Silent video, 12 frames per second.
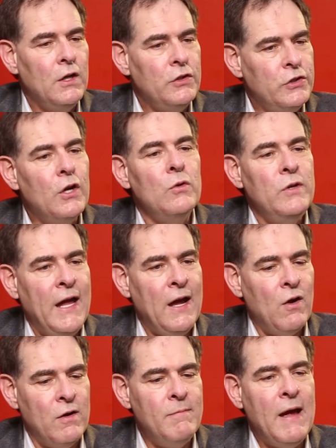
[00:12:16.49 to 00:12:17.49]
So
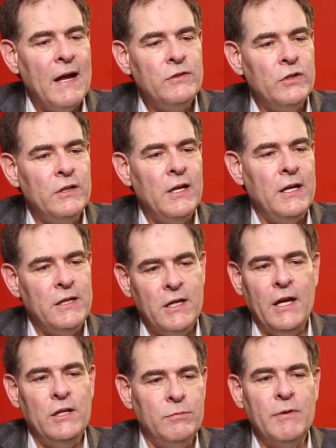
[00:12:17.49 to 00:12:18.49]
now imagine that
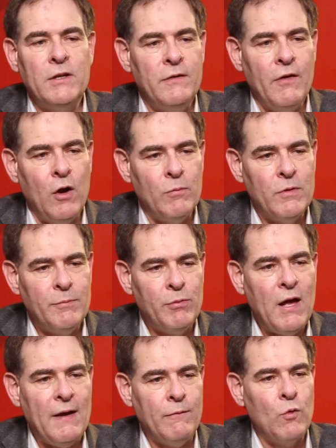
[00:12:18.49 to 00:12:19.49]
engagement development
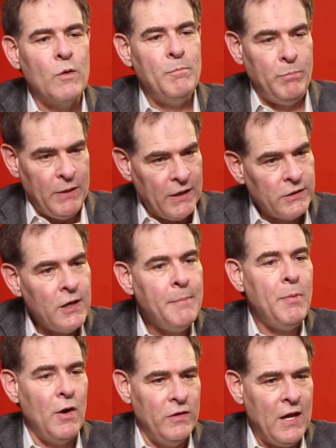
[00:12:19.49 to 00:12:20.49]
platform picked
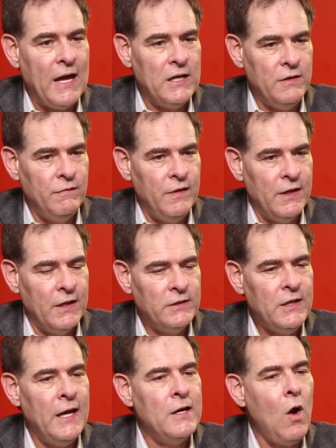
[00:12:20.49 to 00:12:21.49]
up on that
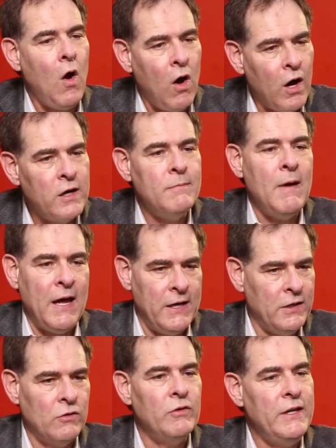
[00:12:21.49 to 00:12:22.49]
event and
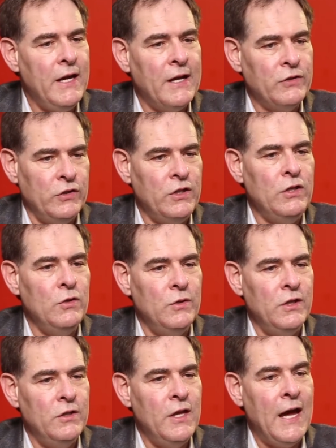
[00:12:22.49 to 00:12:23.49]
automatically
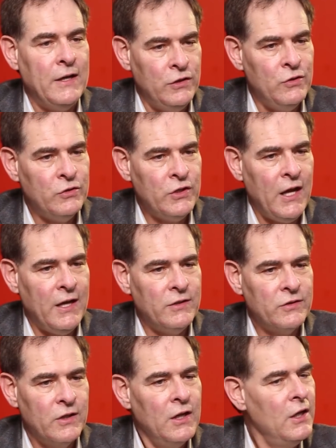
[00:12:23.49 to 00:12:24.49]
executed that use
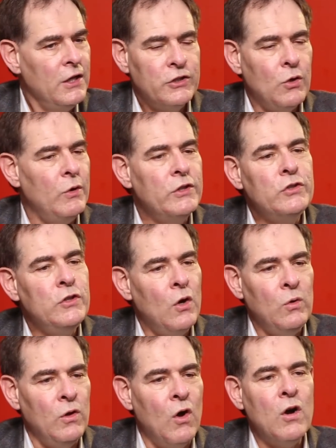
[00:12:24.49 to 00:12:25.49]
case. So it's
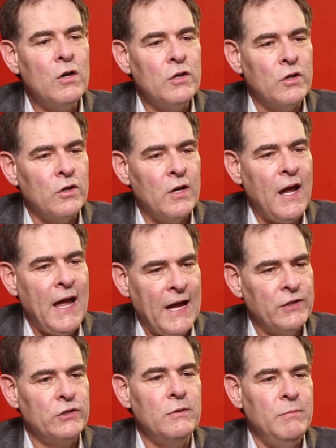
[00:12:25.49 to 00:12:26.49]
no longer
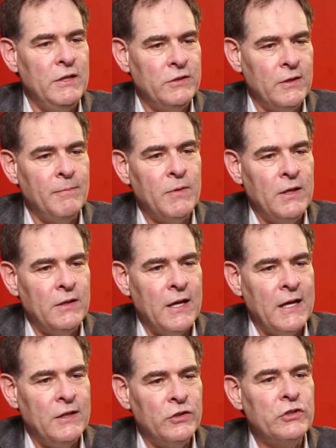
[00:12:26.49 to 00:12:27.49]
has to be something
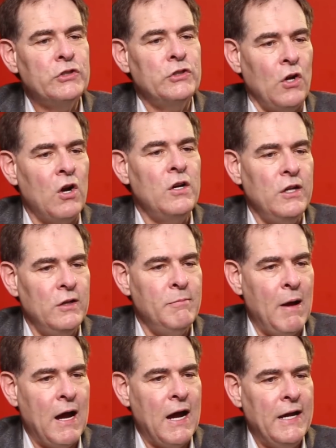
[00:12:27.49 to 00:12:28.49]
that is started
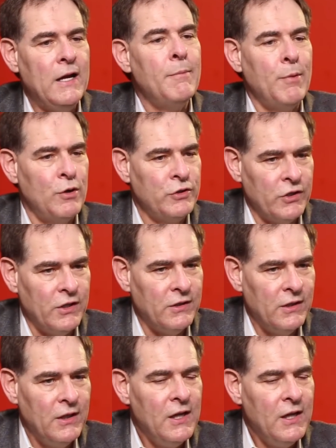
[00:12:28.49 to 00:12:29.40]
by a person.